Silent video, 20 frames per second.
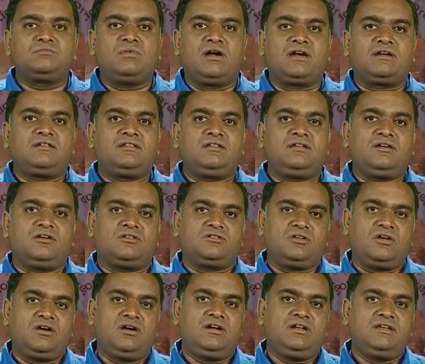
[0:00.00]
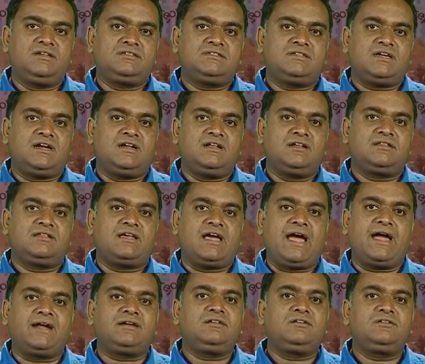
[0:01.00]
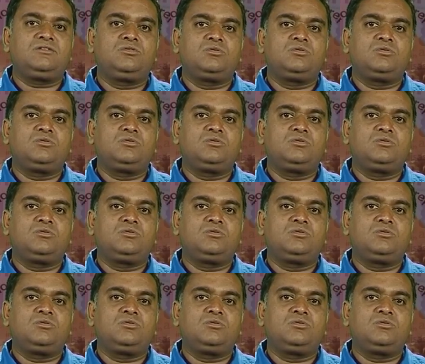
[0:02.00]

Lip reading: but the authorities under the Act